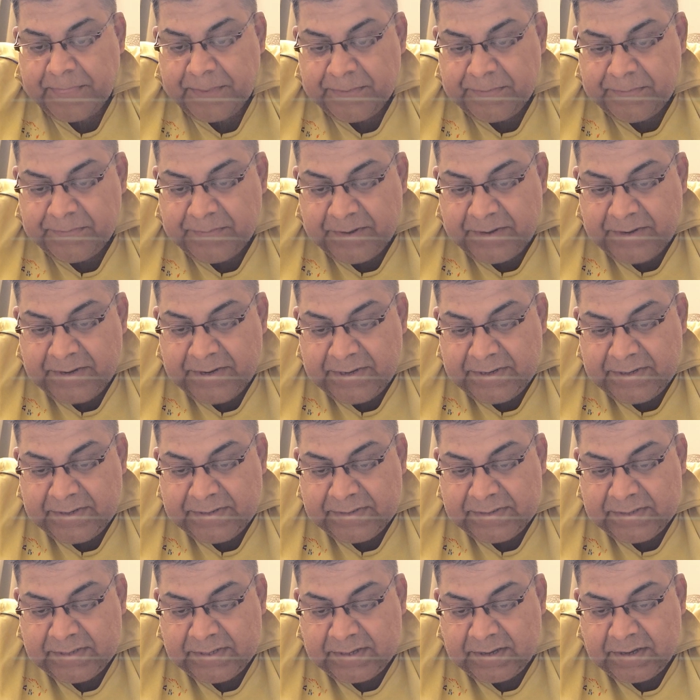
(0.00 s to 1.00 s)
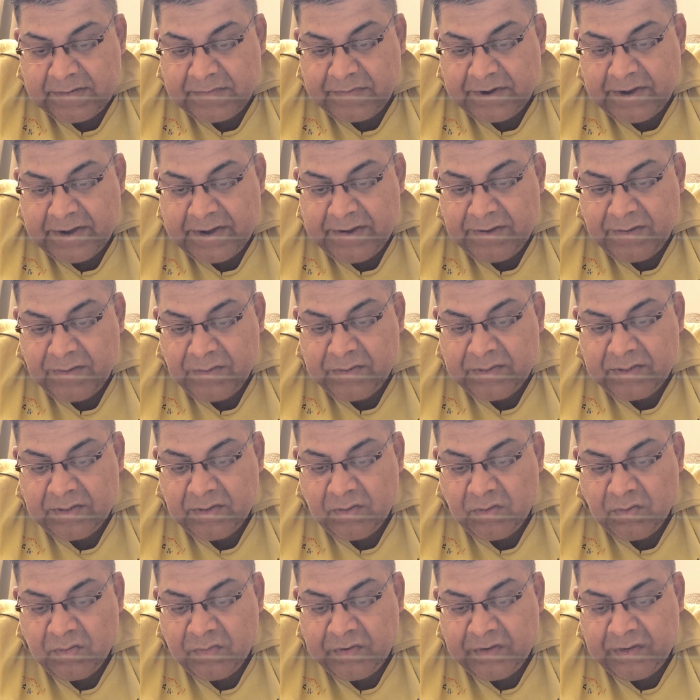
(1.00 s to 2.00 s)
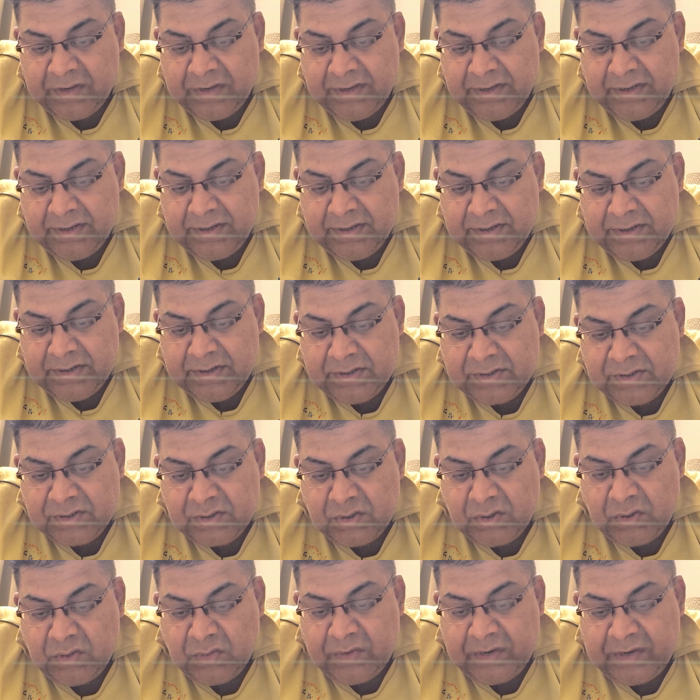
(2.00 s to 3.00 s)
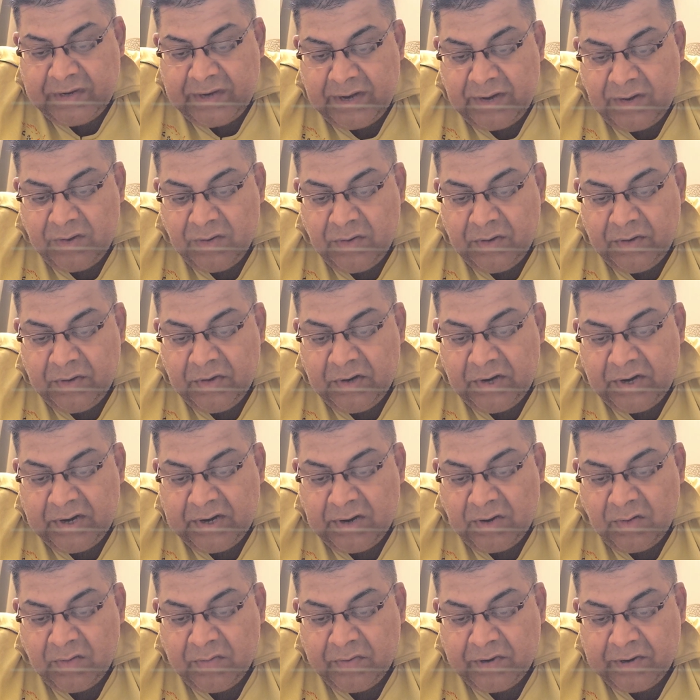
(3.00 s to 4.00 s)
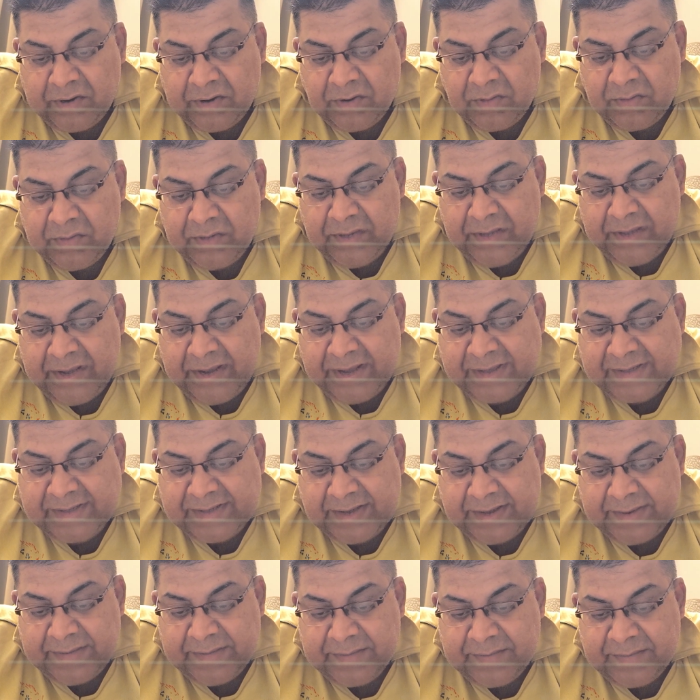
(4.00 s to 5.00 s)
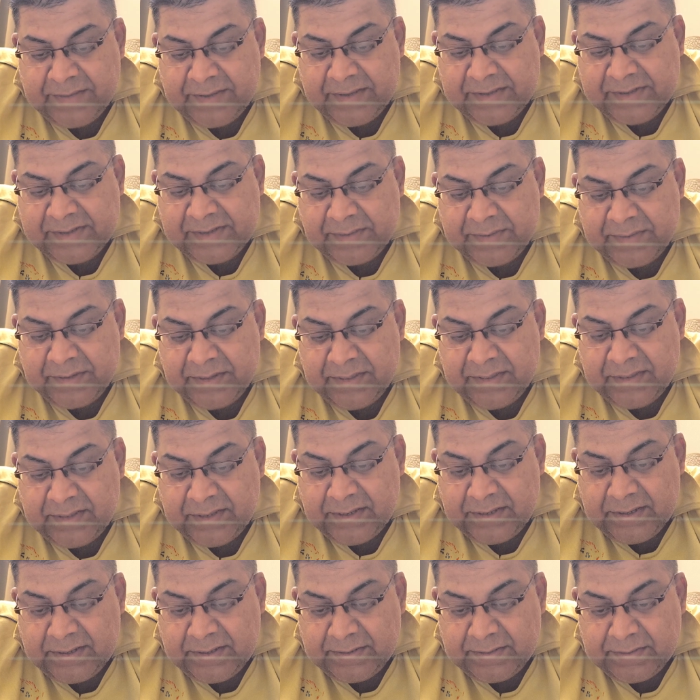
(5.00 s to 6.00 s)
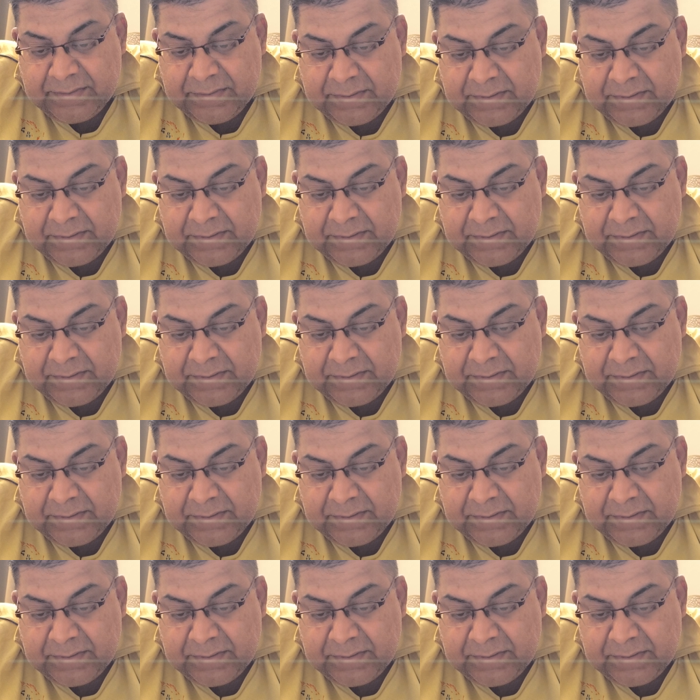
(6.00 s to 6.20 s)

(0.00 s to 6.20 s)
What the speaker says: when it is confined to the ovary, So we can do unilateral oophorectomy and examine the